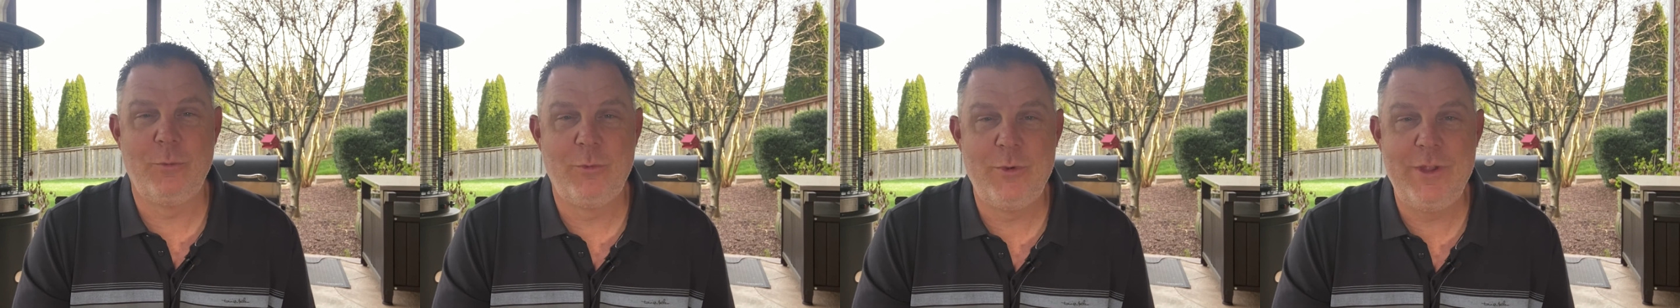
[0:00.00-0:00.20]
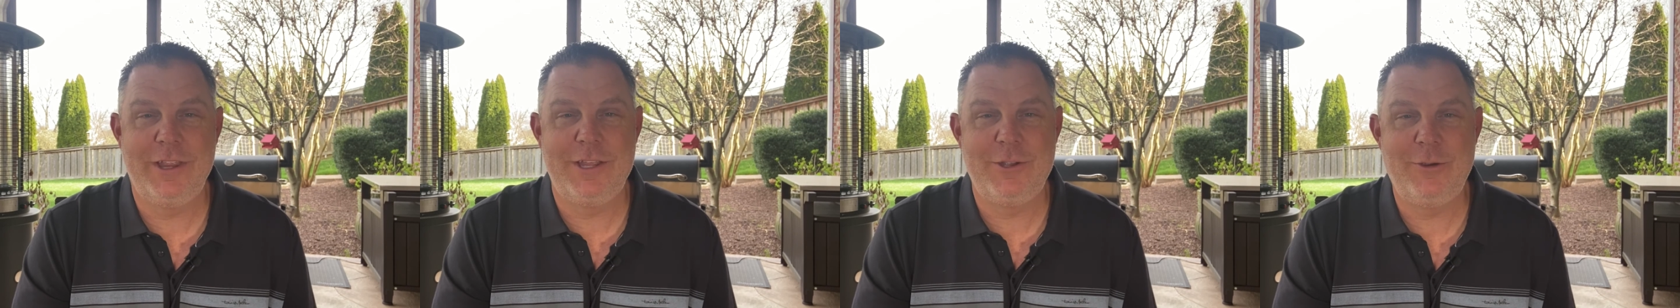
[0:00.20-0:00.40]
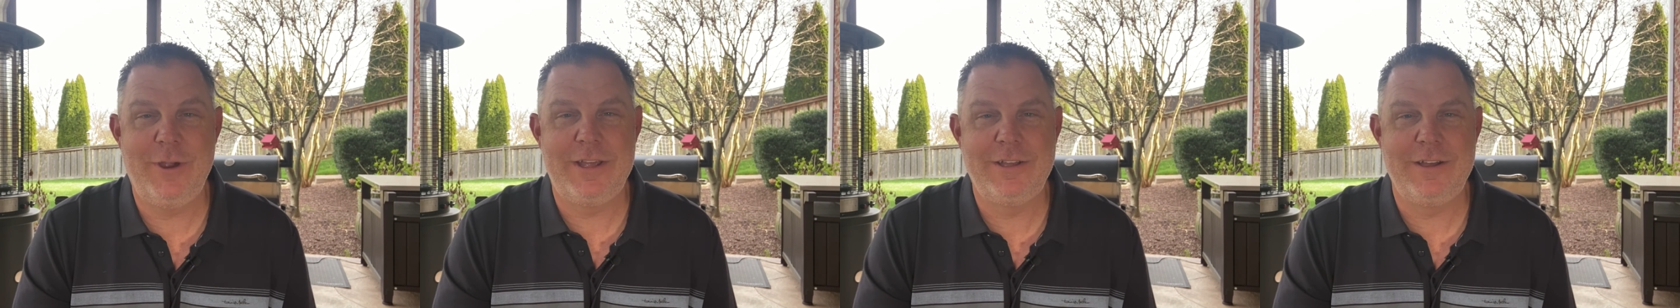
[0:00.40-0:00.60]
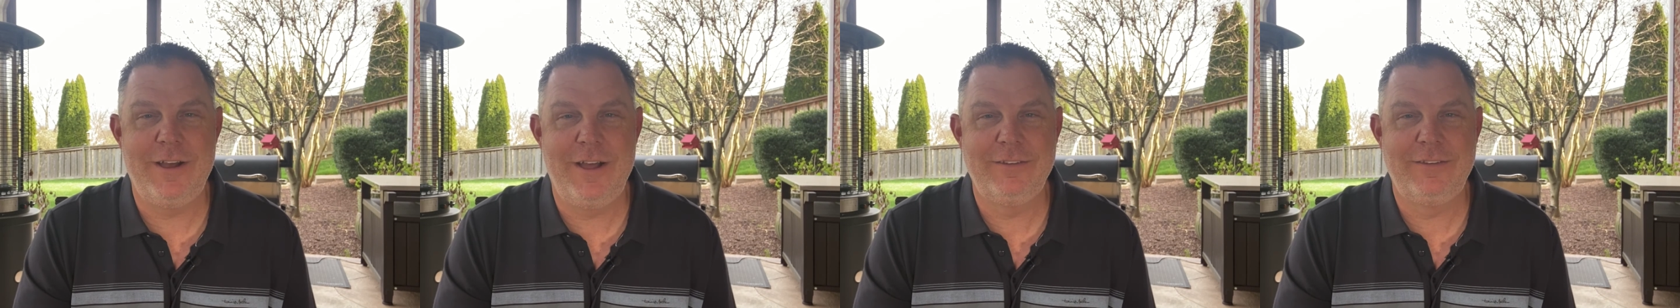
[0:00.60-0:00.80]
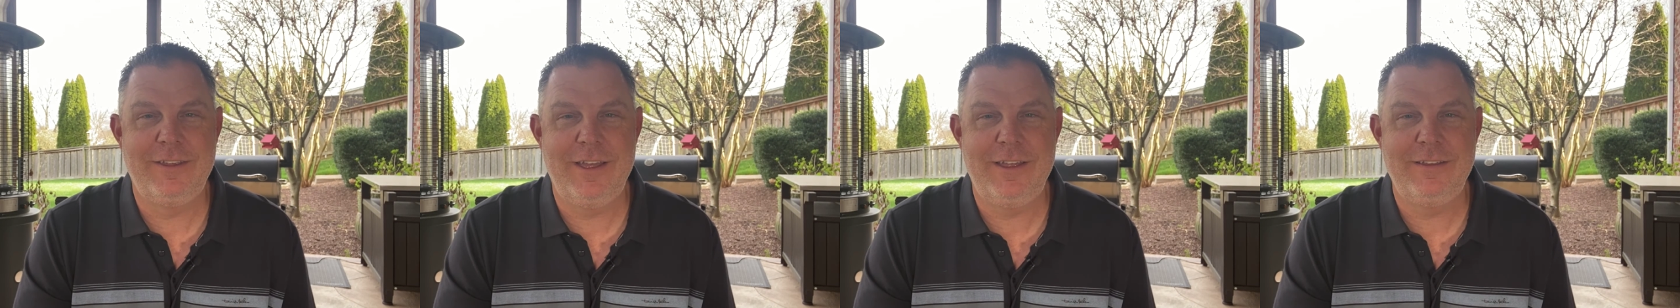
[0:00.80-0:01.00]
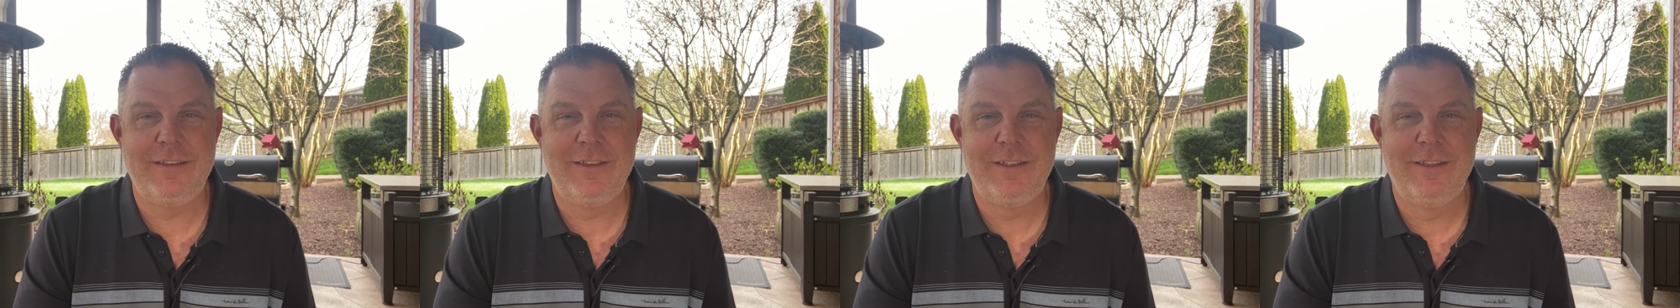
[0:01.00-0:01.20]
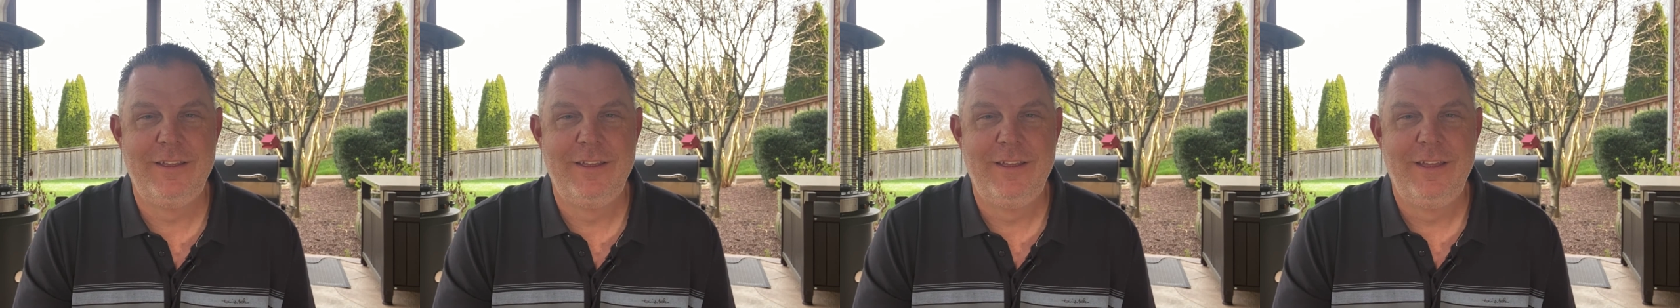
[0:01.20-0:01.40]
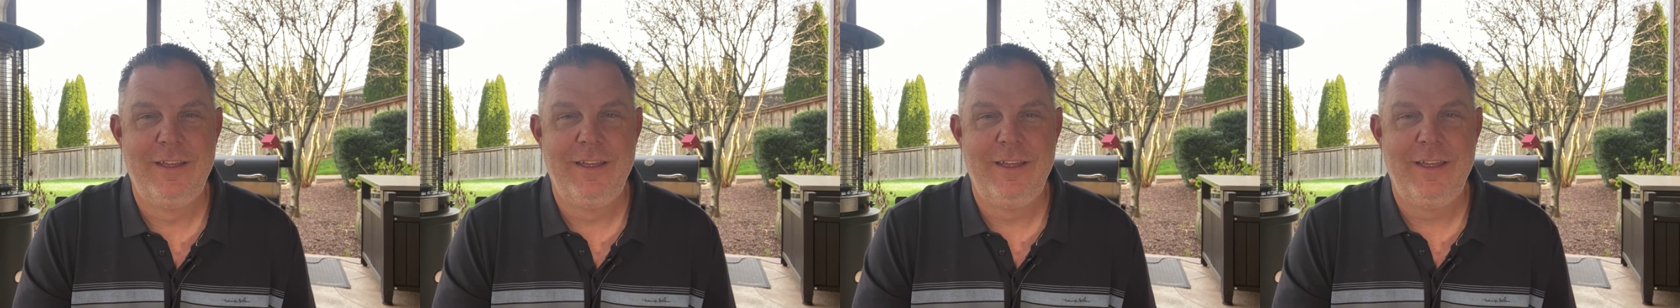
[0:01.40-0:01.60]
really great content,
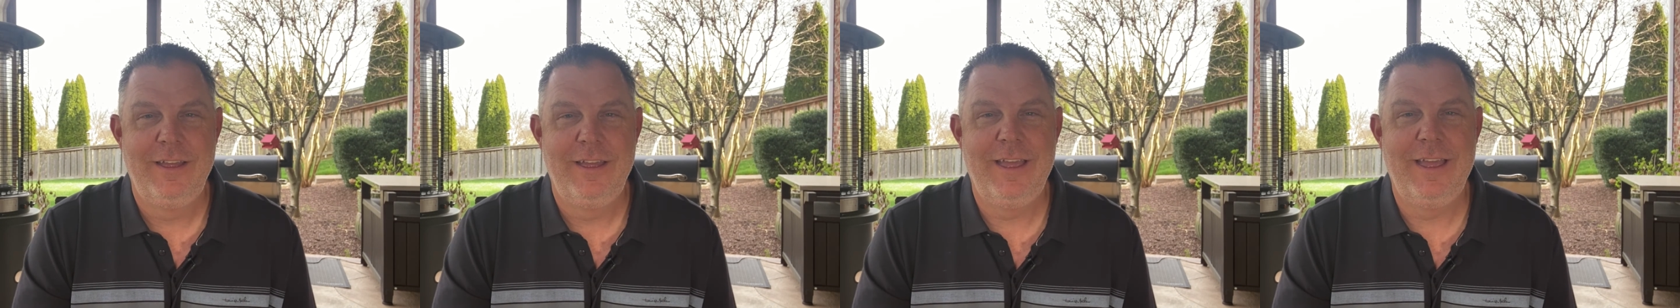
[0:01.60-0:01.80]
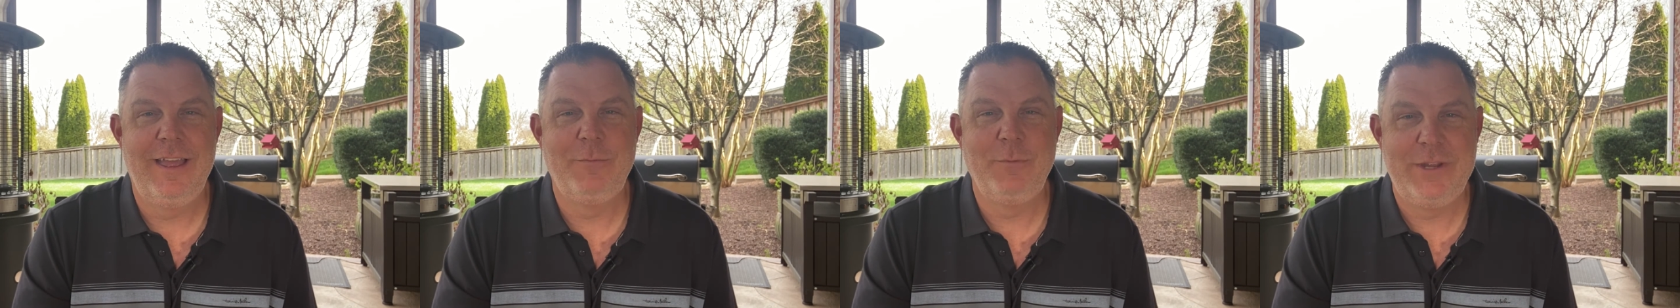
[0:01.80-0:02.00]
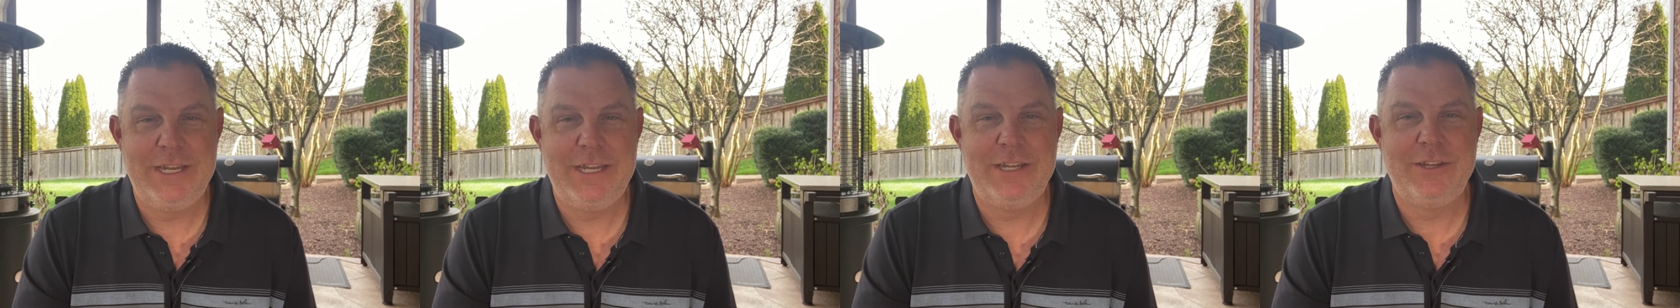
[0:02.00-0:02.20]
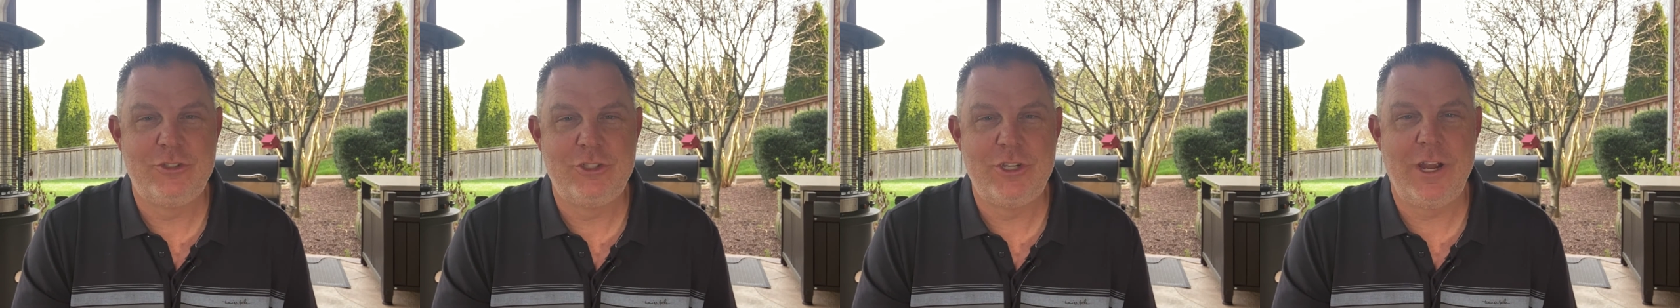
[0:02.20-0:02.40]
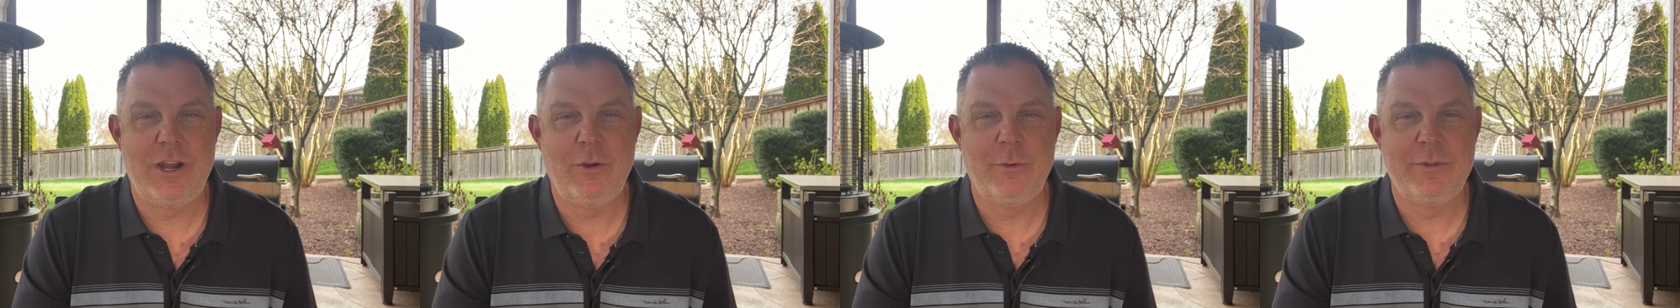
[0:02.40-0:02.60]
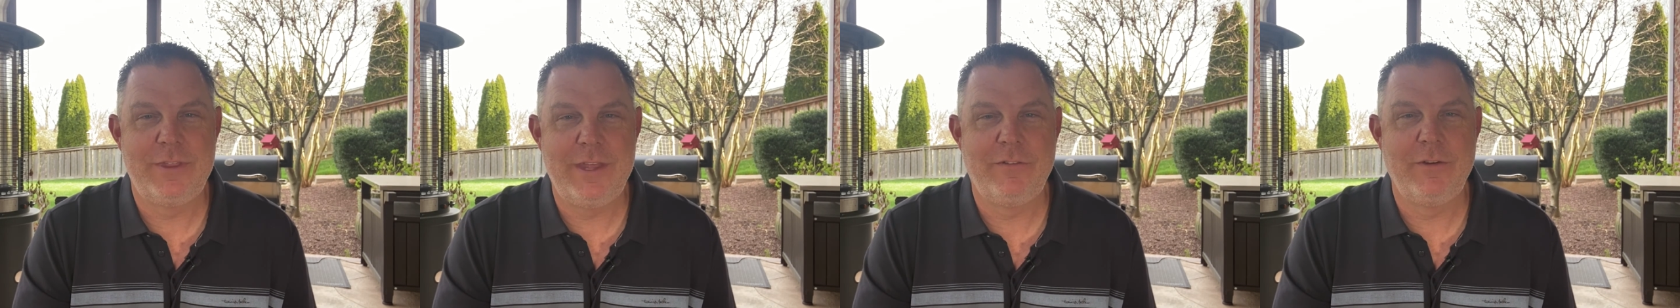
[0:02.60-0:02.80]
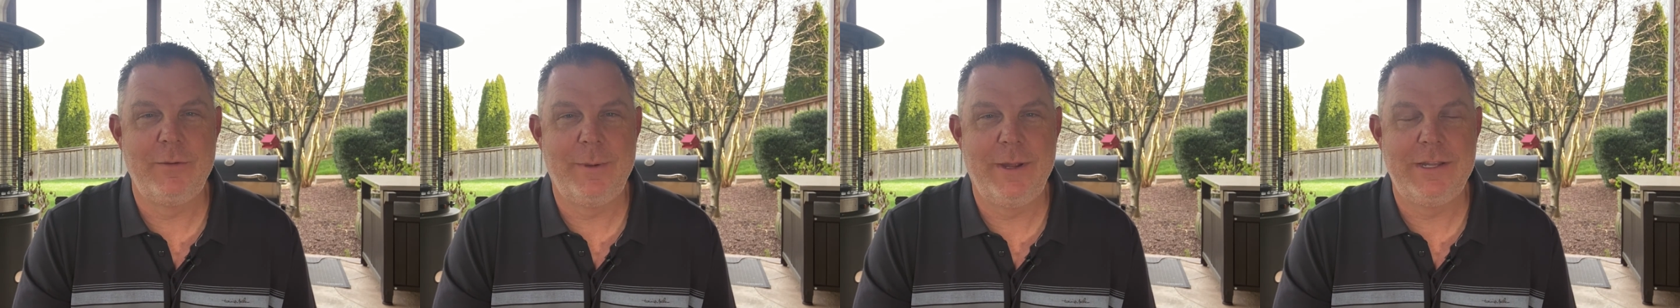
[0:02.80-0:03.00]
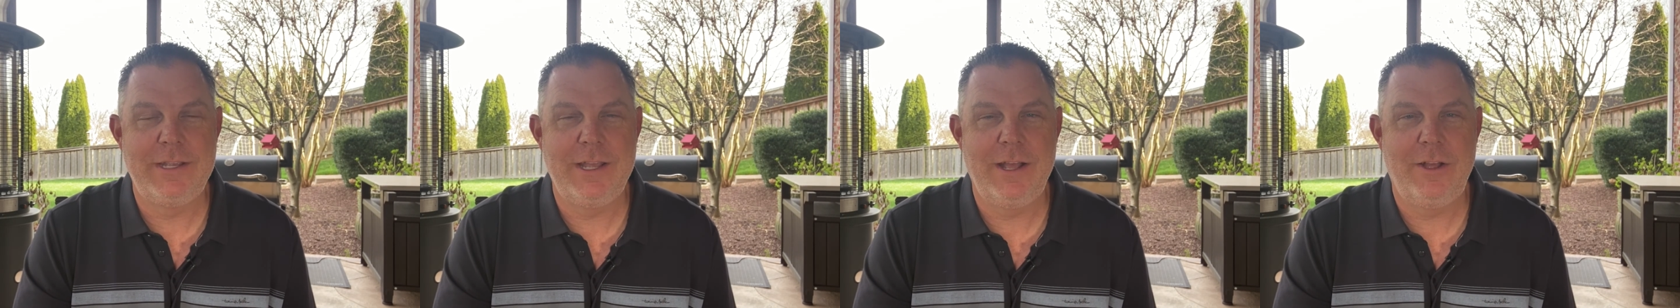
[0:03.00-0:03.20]
and we need to share it with
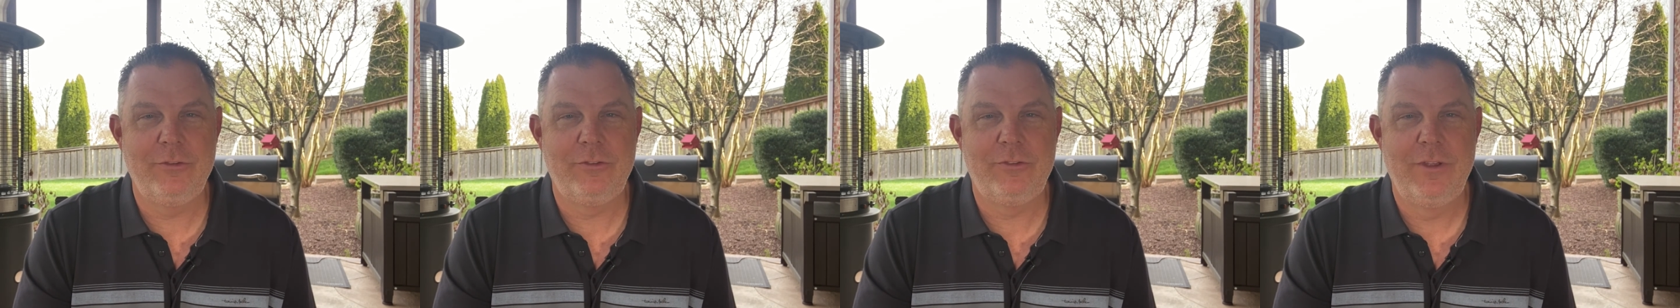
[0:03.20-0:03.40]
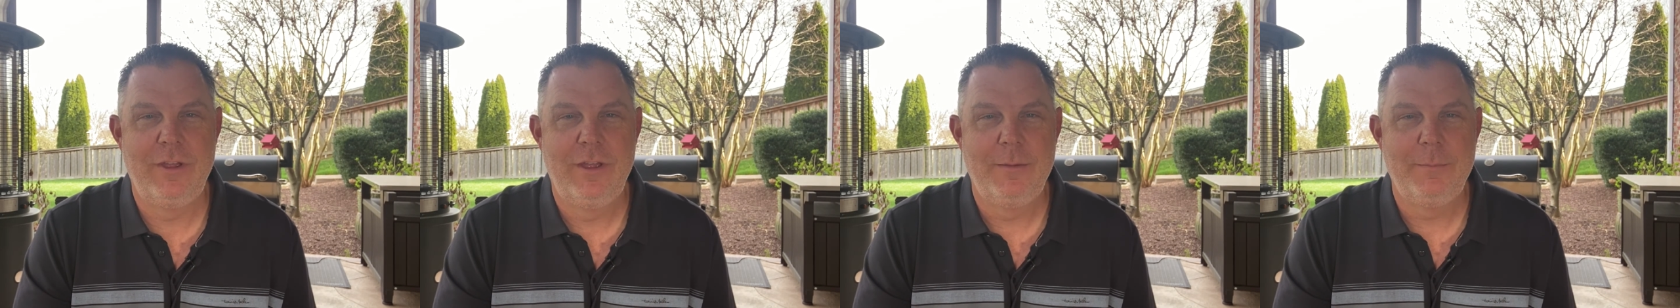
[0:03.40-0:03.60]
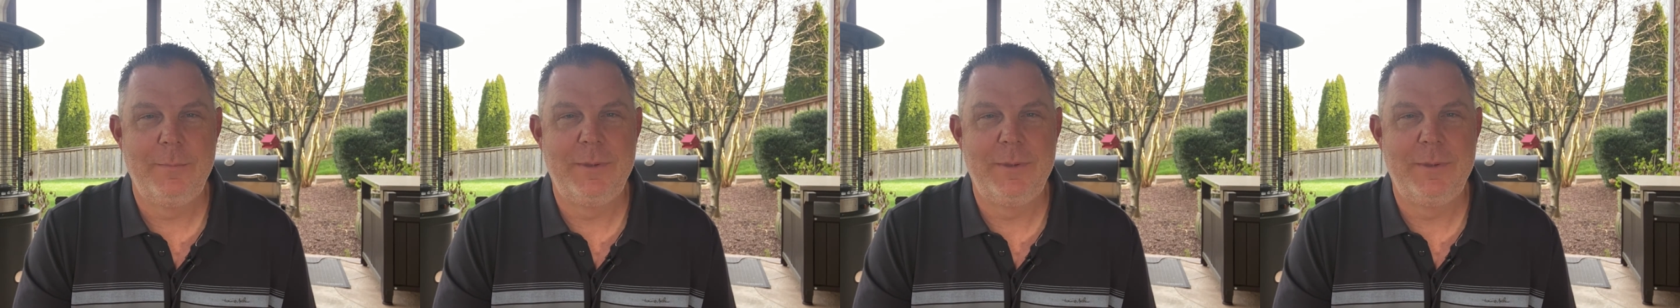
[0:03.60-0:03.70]
everybody else,